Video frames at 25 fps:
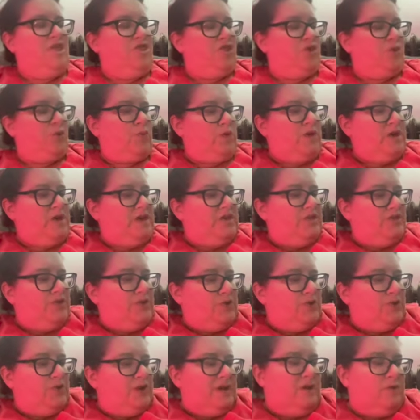
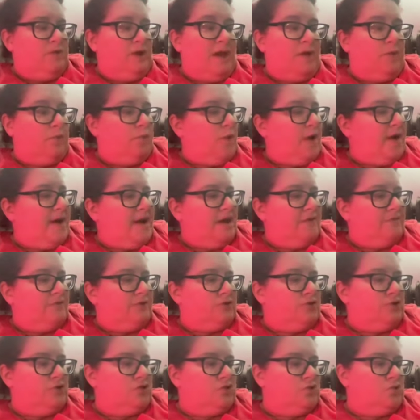3:30, like right after
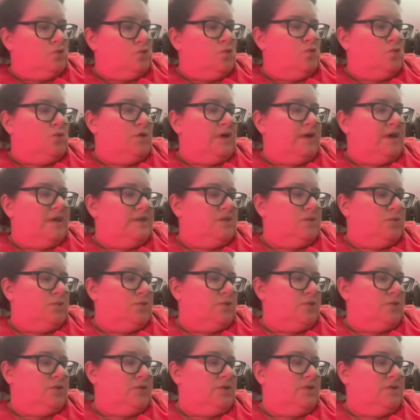school, he has an
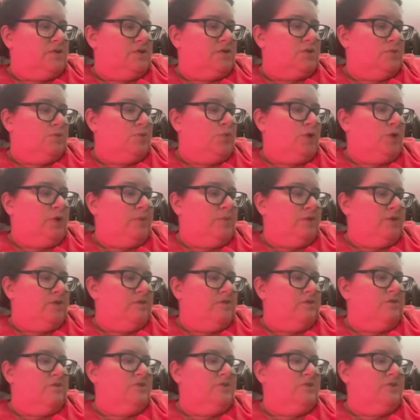orthodontist appointment.